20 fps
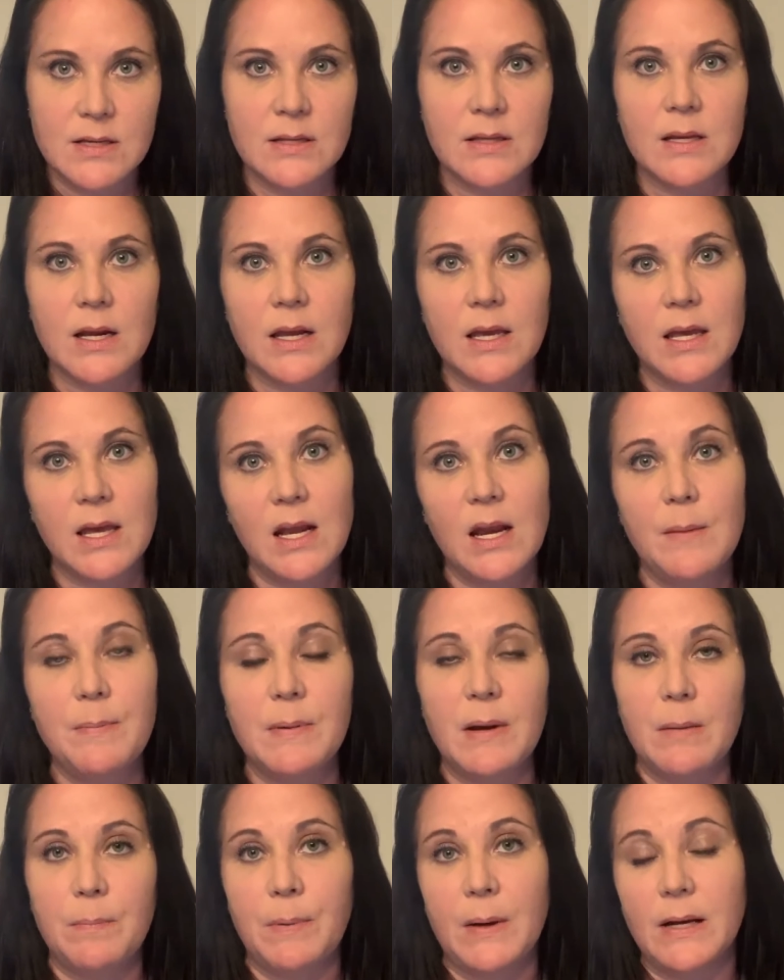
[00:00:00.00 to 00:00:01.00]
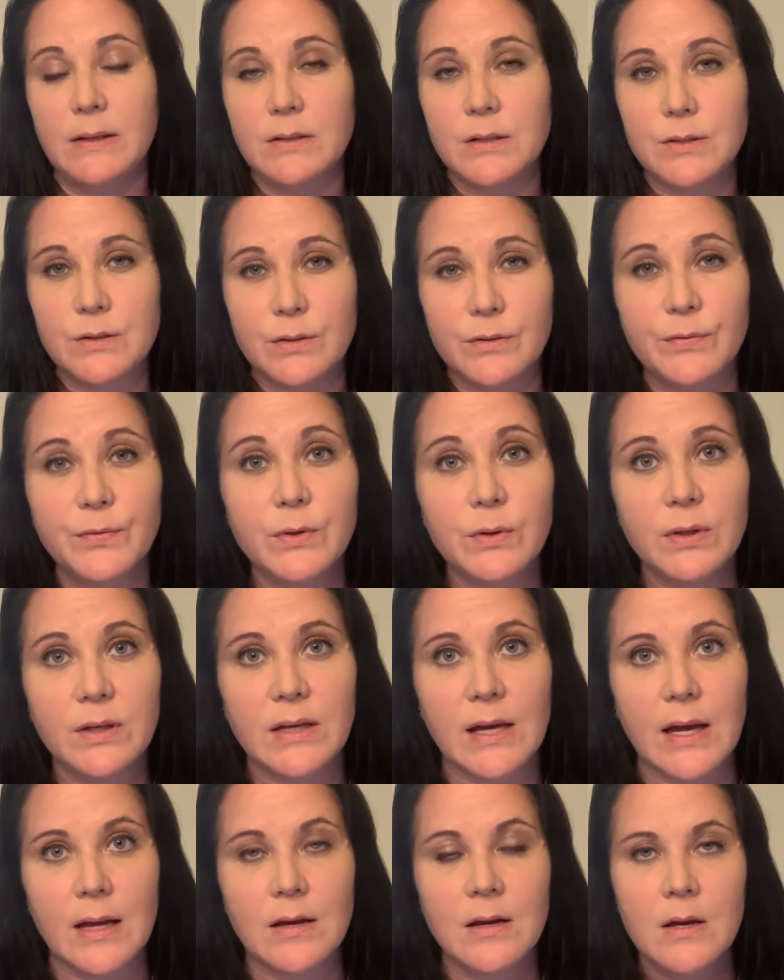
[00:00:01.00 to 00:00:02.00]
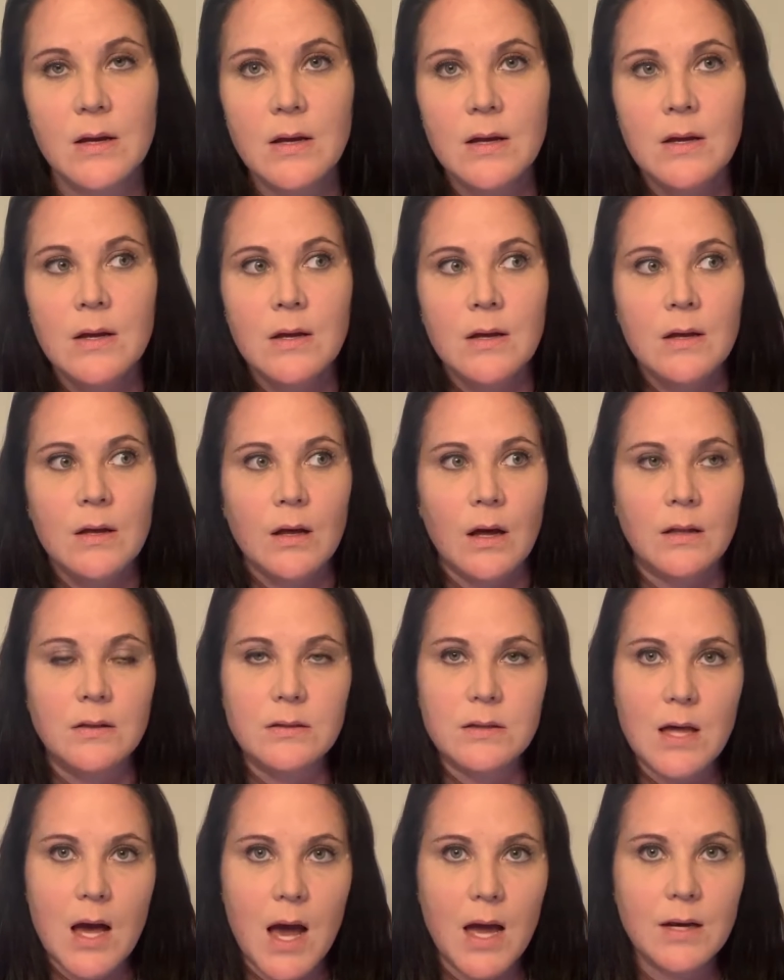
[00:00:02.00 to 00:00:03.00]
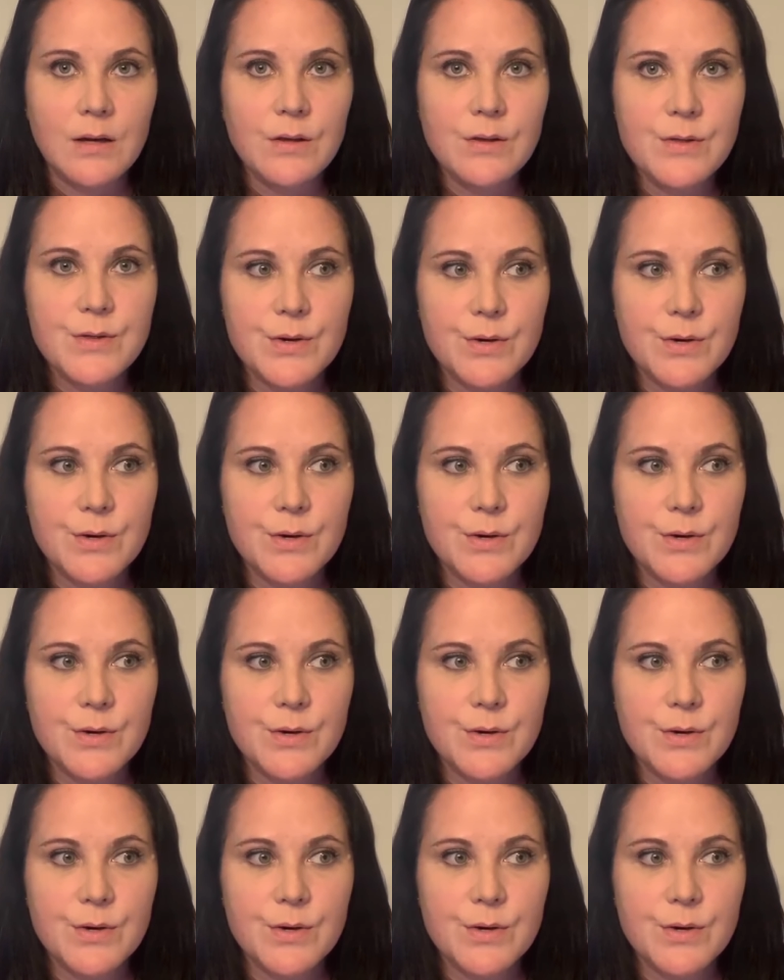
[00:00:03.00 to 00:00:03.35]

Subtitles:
and then I get up and I practice good food again, a lot of